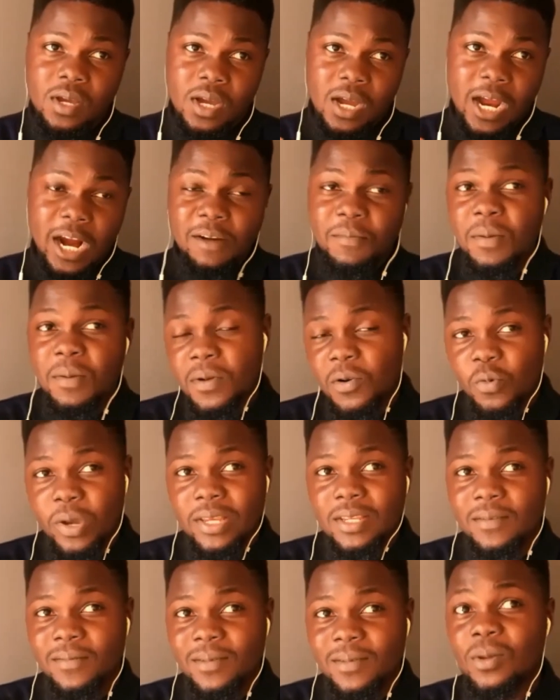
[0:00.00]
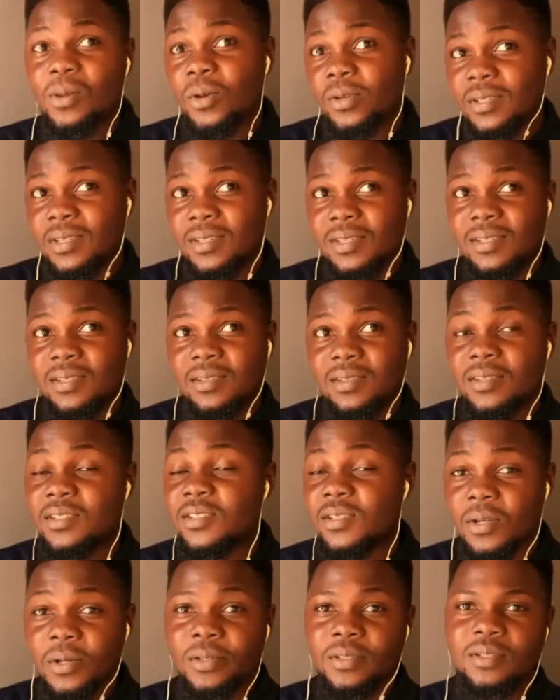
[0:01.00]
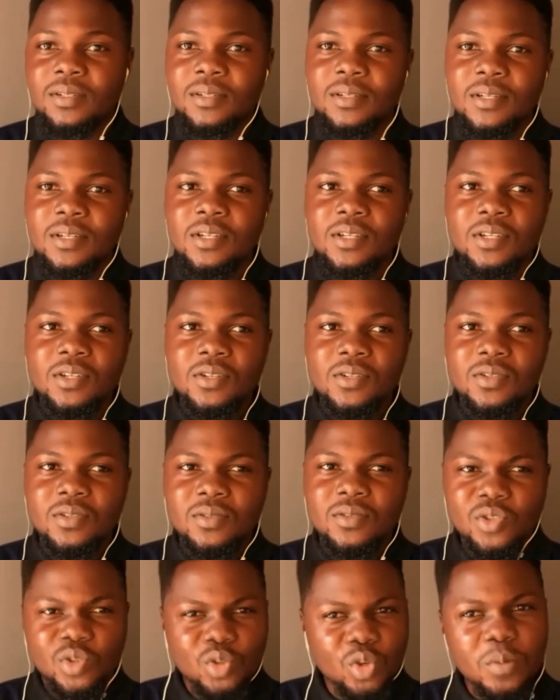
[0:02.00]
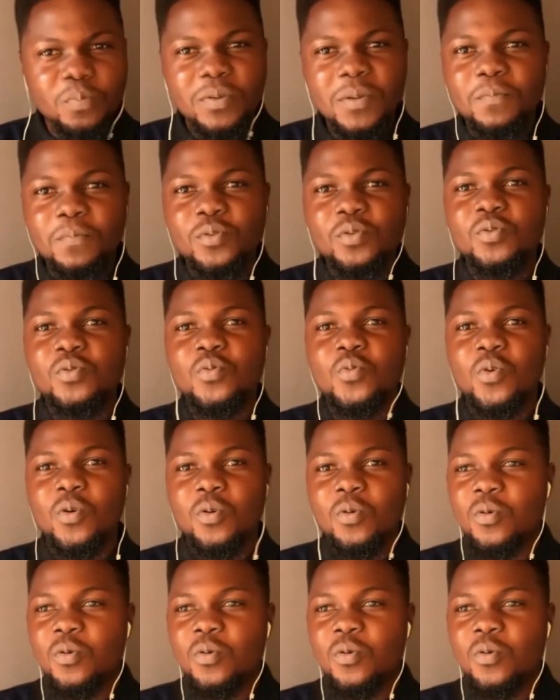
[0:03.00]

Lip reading: I remember when Davido lost his son, some people,